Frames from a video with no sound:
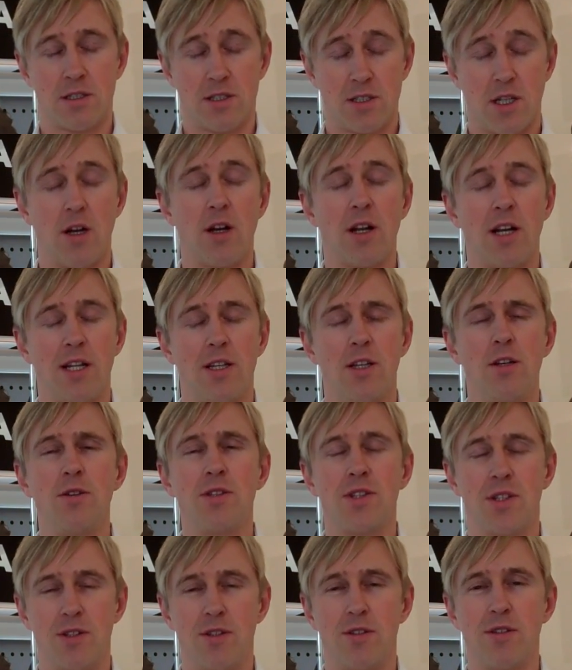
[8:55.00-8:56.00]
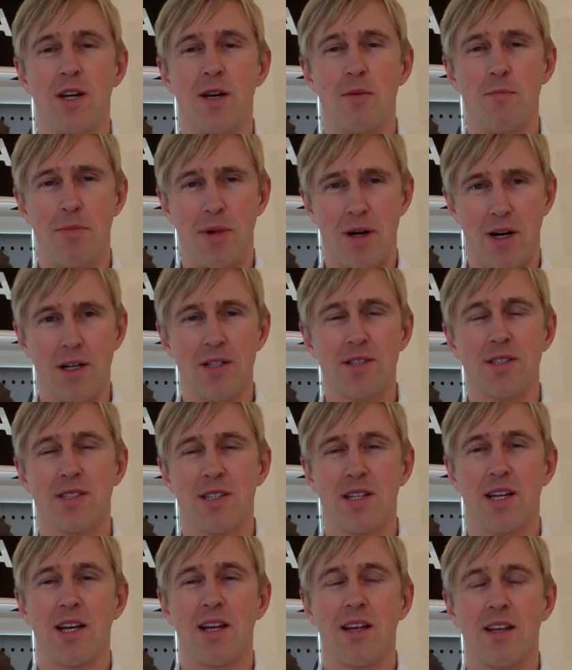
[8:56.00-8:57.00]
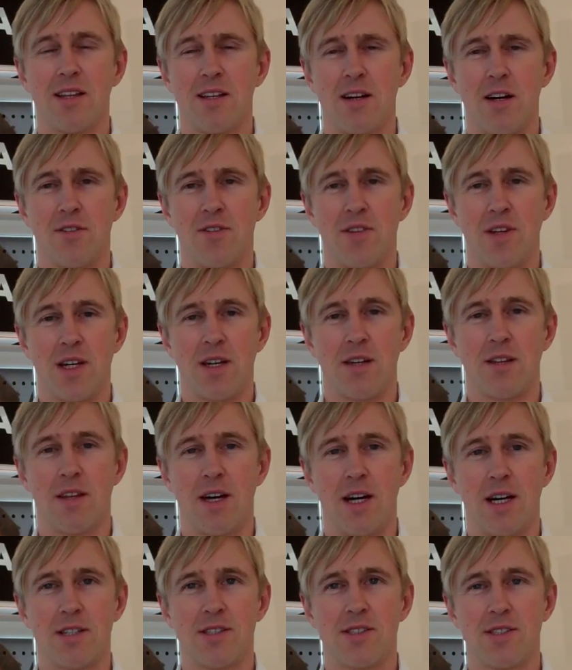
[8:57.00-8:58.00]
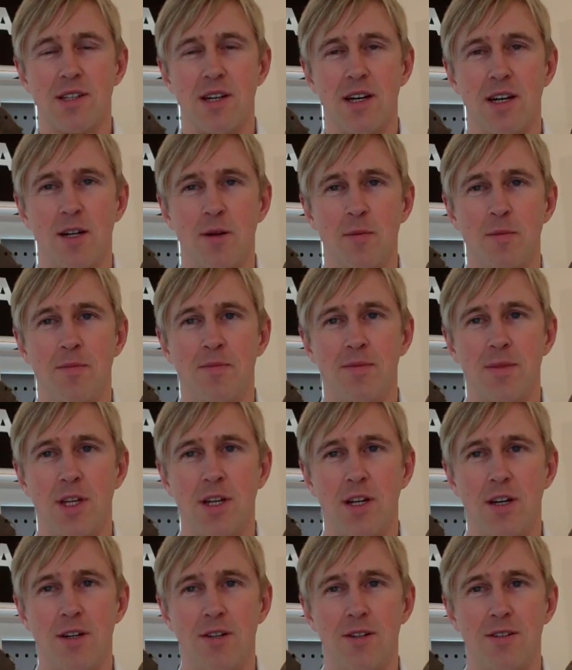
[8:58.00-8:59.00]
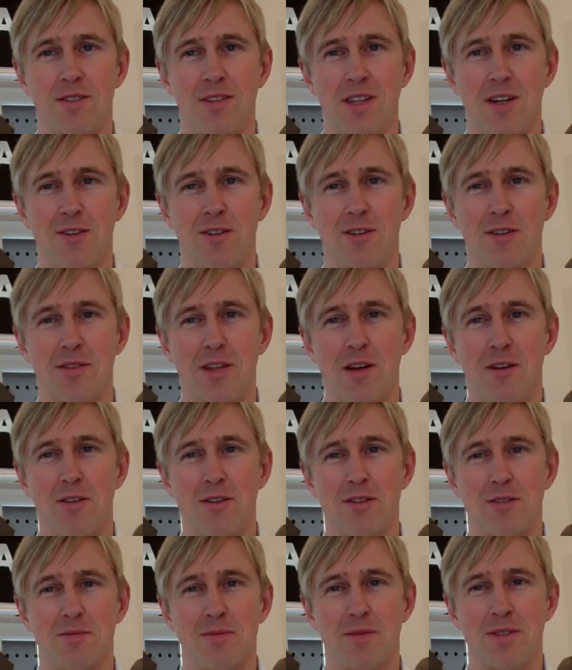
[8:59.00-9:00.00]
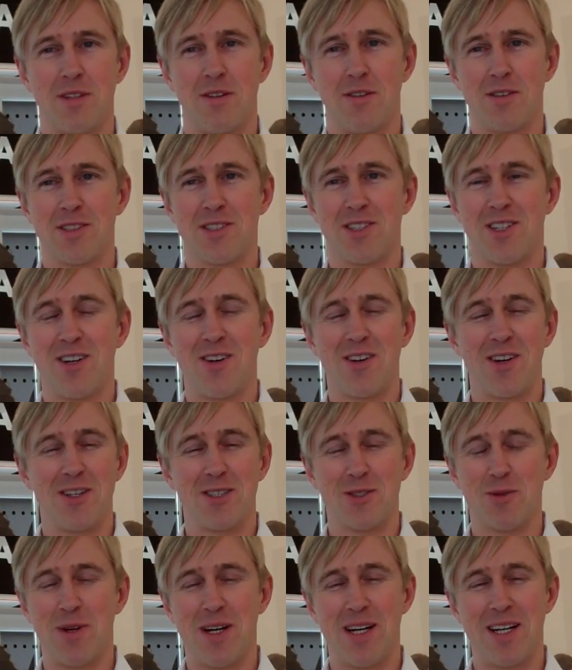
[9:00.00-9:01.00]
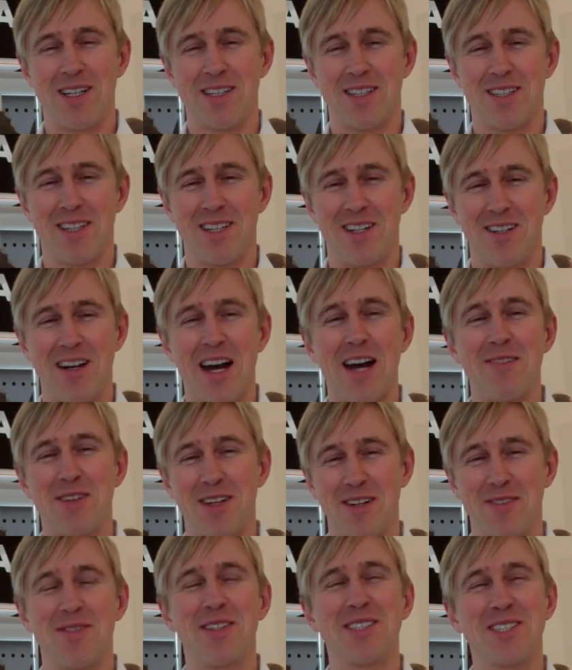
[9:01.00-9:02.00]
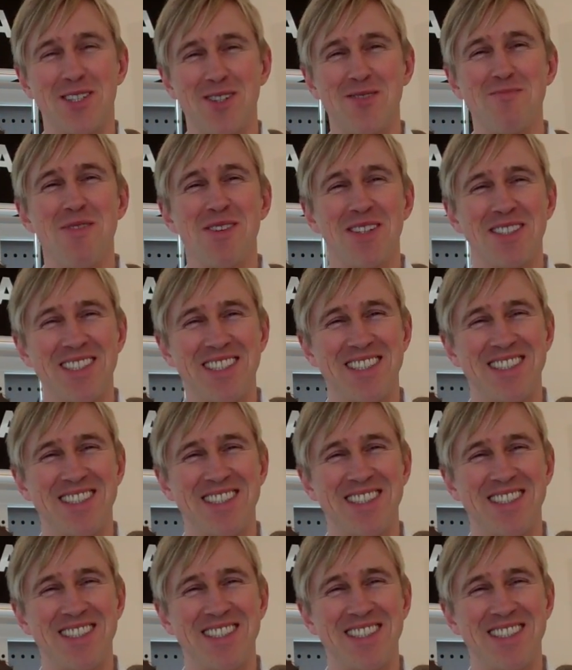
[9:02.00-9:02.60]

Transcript: totally new to, but I think that there are scenarios where having a physical boss